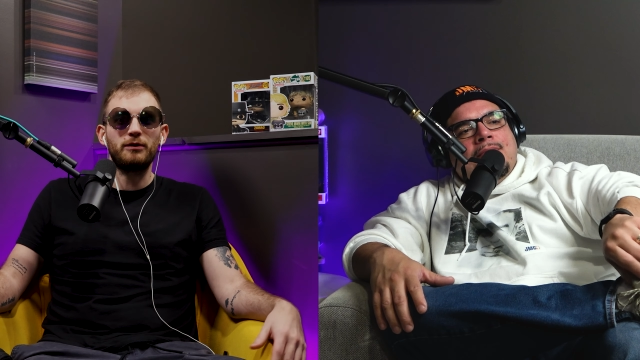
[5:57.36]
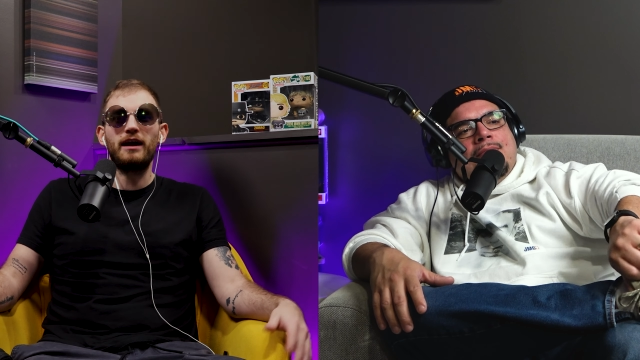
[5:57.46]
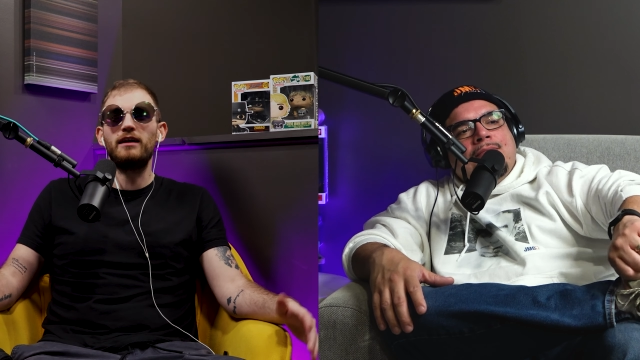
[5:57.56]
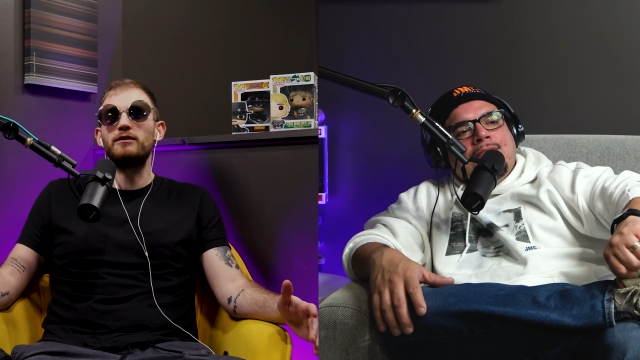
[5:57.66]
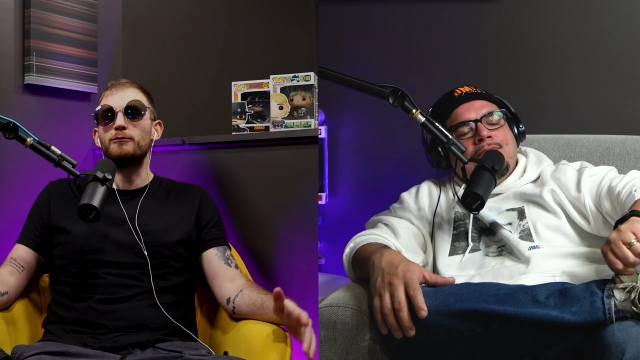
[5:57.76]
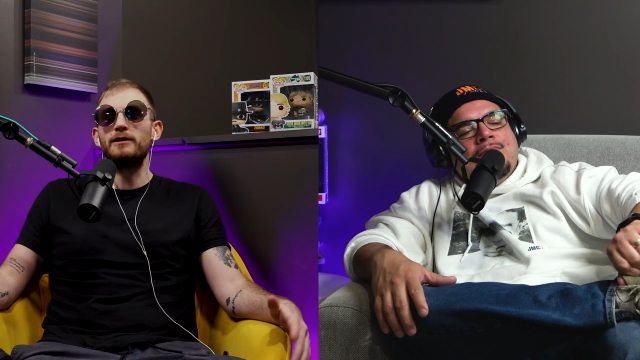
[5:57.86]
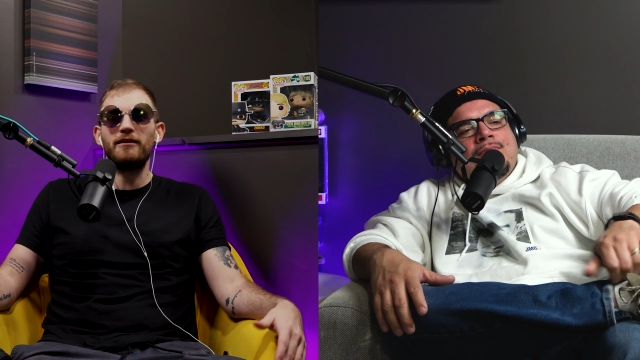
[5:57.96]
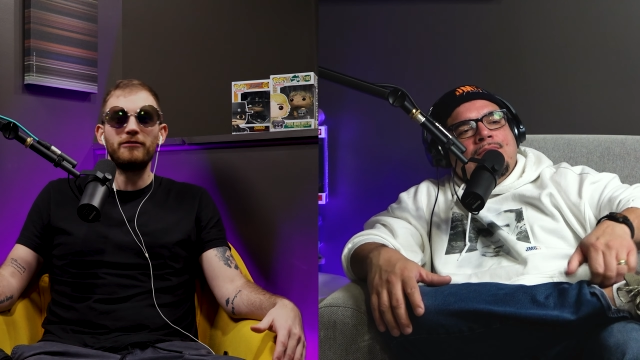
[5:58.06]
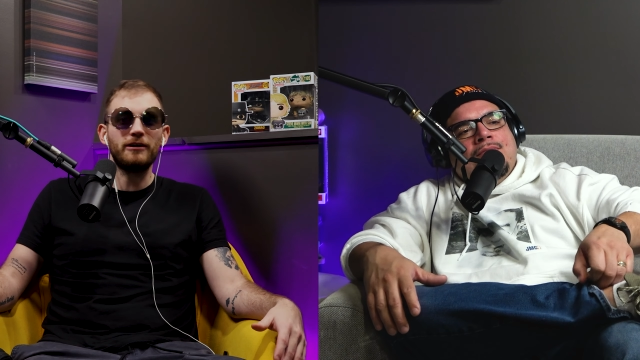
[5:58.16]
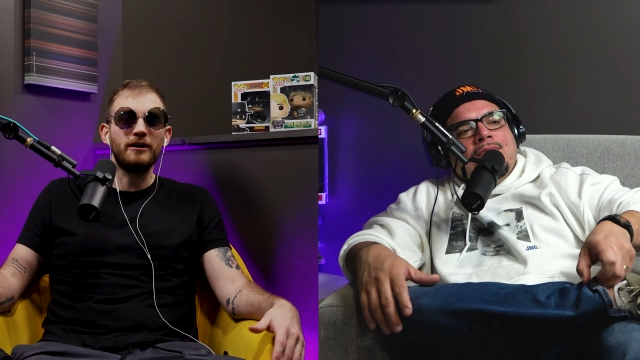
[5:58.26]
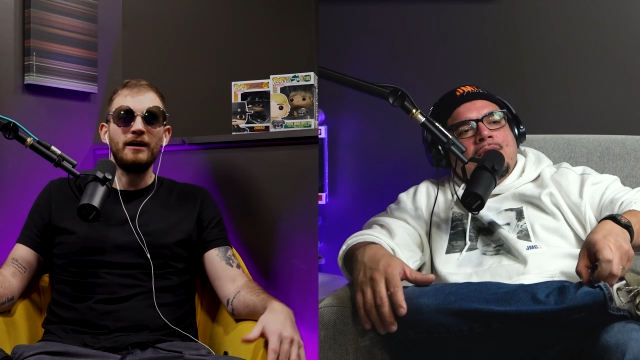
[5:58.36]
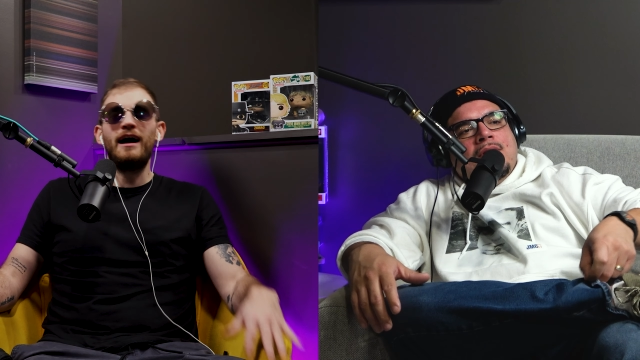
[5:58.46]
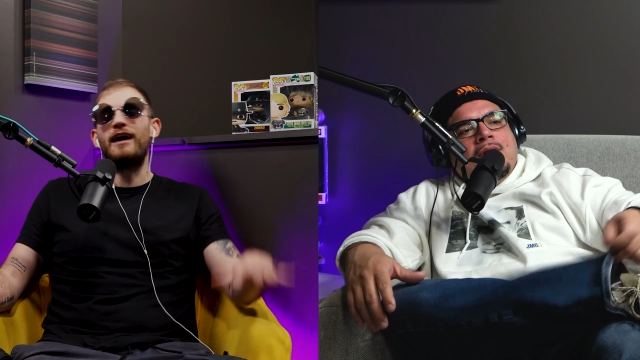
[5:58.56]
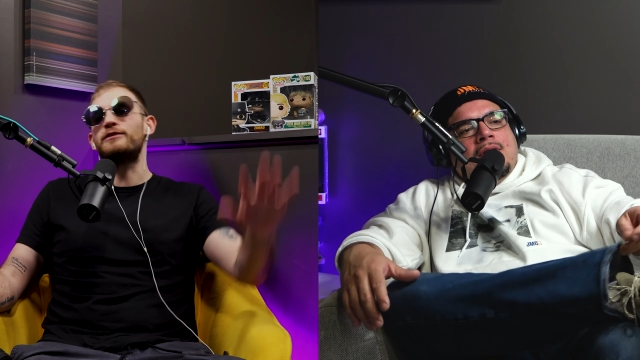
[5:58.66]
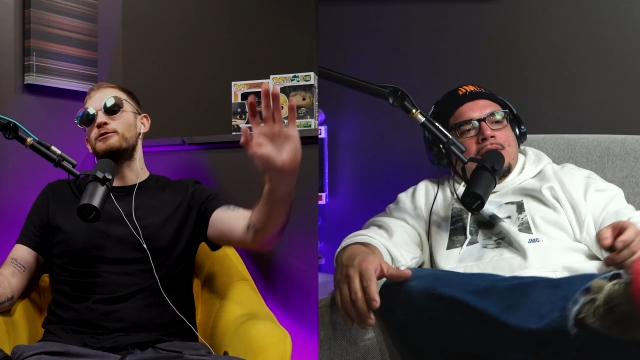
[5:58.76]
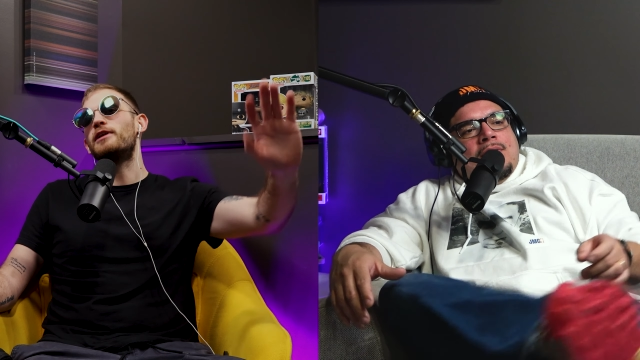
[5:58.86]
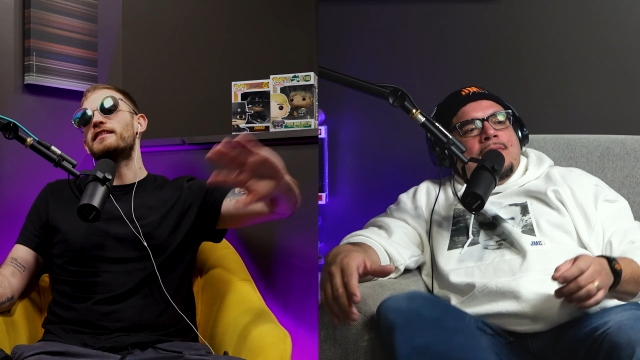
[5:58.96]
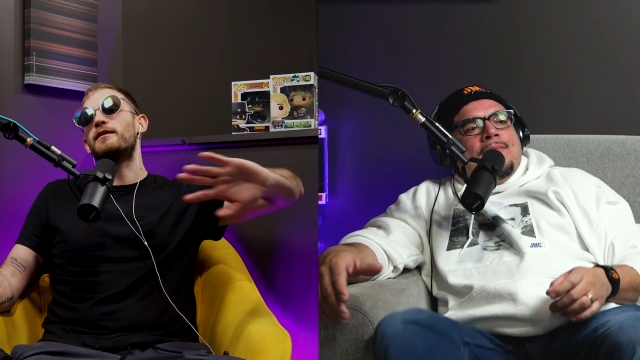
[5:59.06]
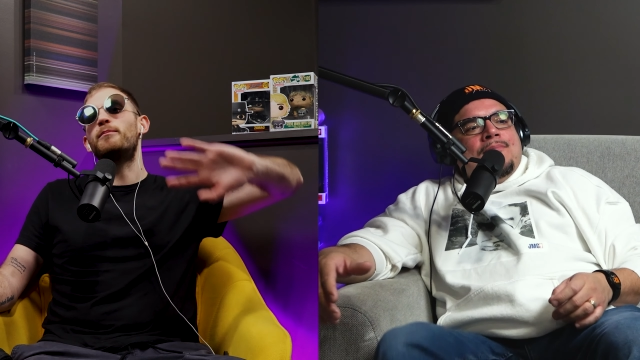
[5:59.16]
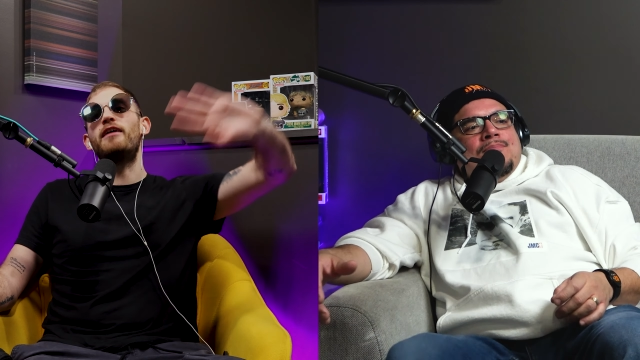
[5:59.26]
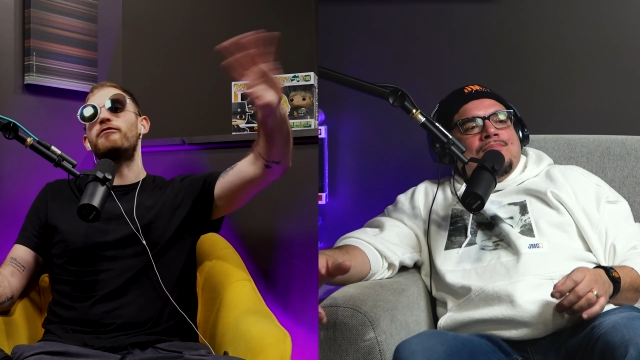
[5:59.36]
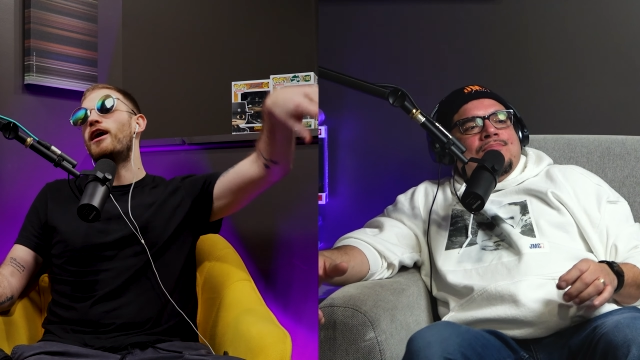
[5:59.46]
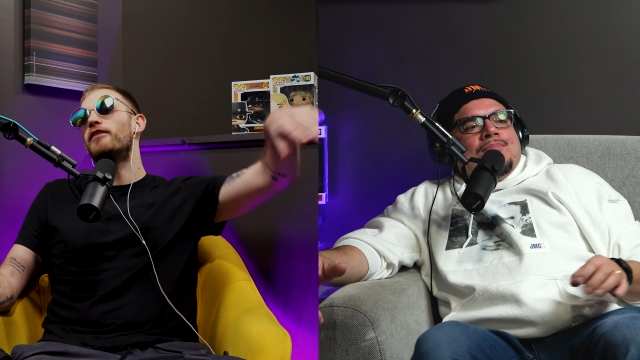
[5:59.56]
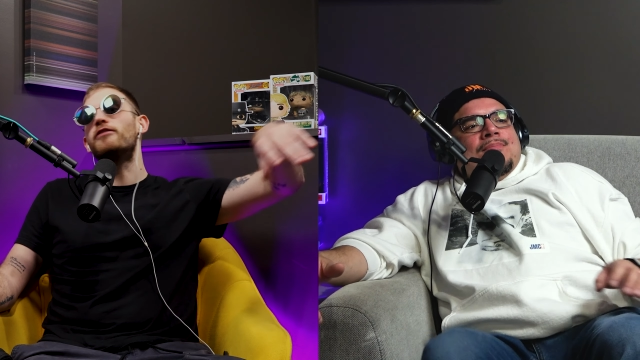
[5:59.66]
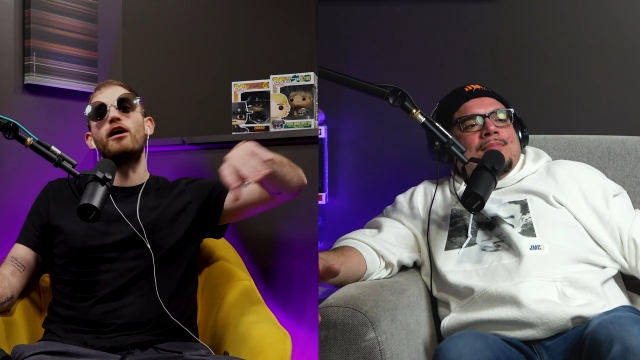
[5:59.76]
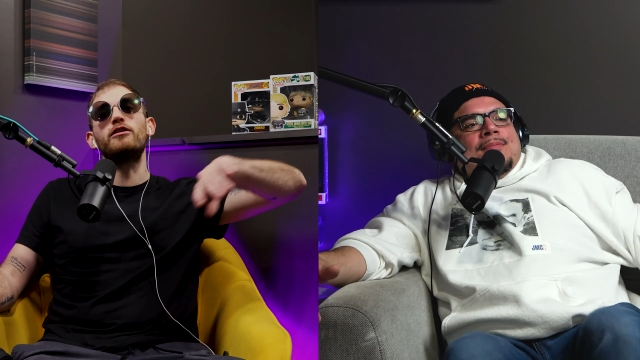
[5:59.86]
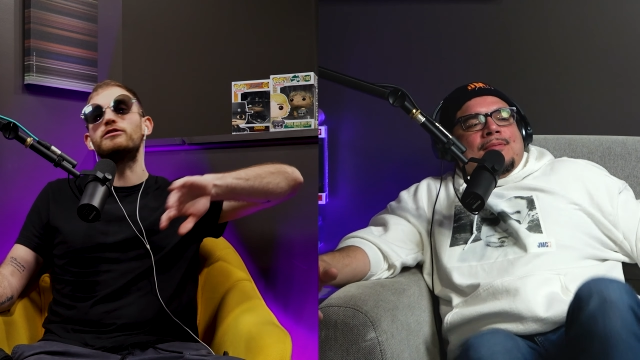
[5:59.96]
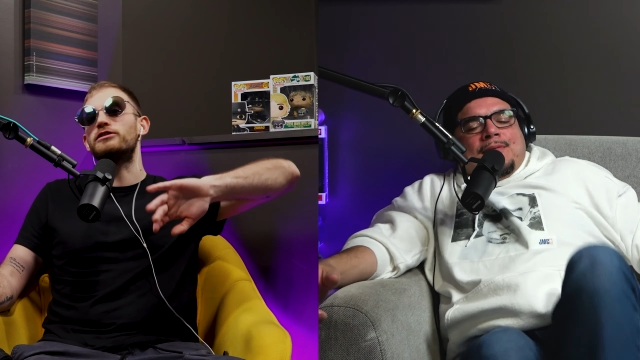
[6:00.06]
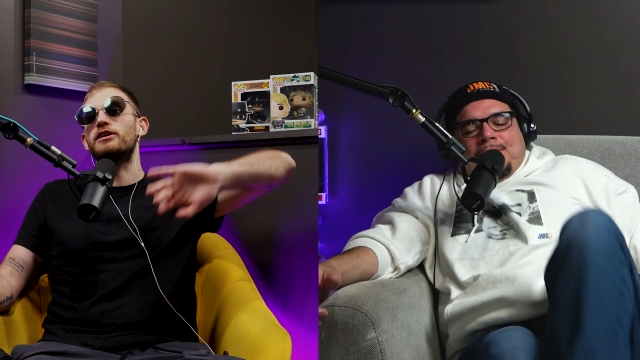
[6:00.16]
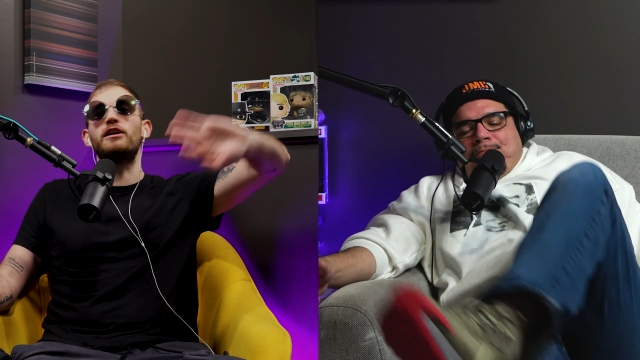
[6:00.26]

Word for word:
Speaker 1: played or whatever, I'll do like the bet five dollars and